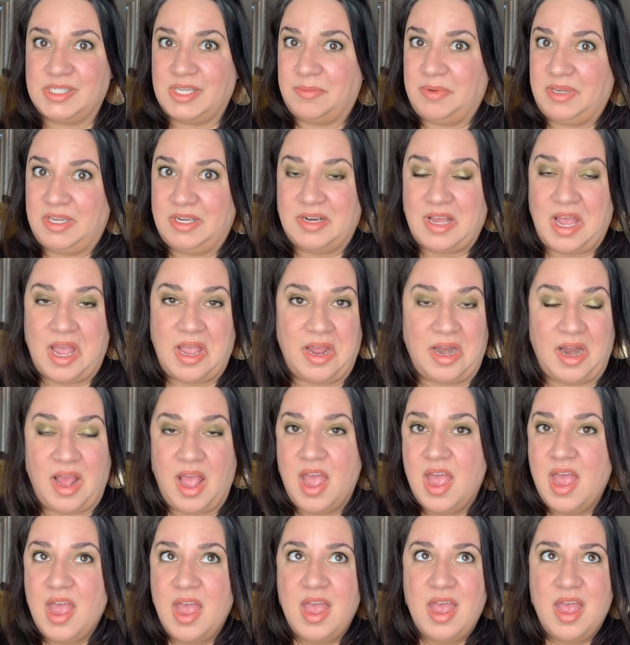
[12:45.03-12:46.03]
I mean, and
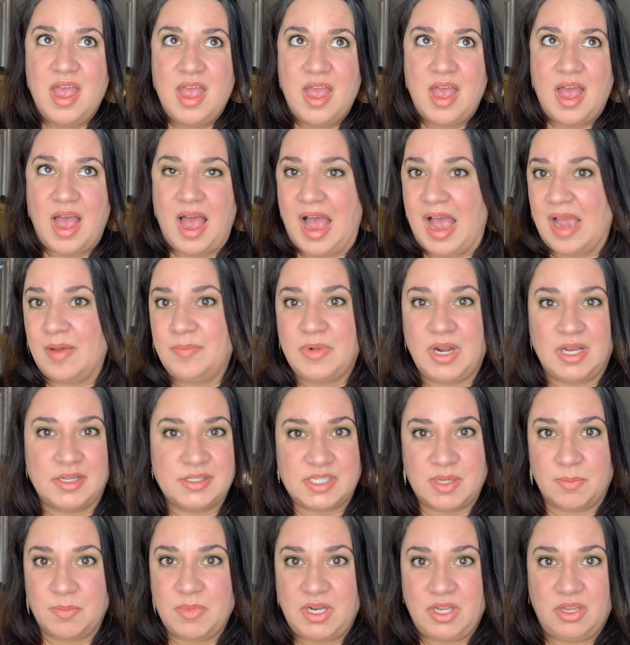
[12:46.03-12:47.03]
I'm not
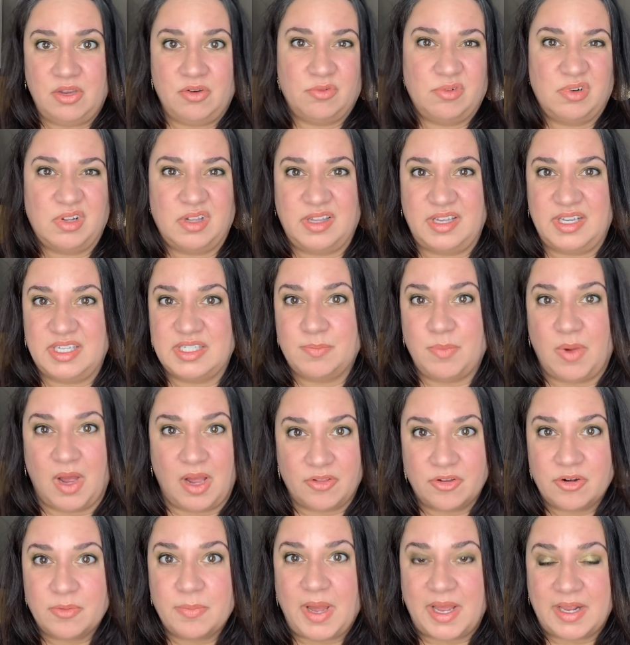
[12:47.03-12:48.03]
somebody who really is
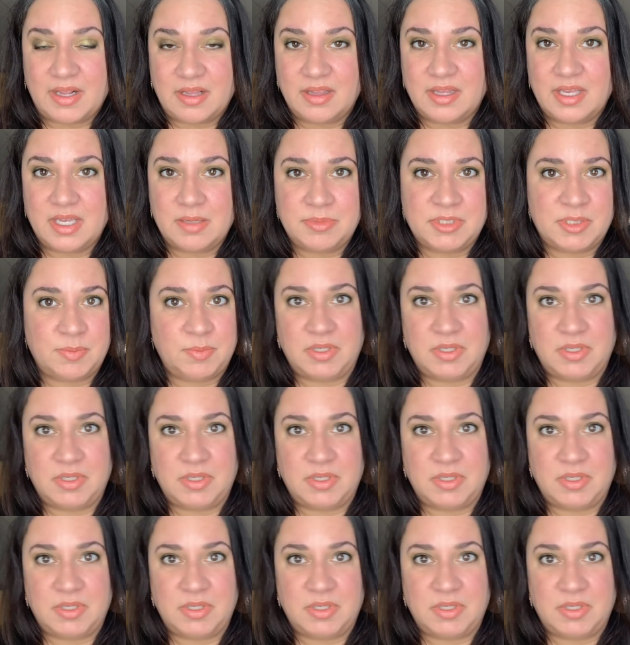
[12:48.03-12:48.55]
bothered by clips,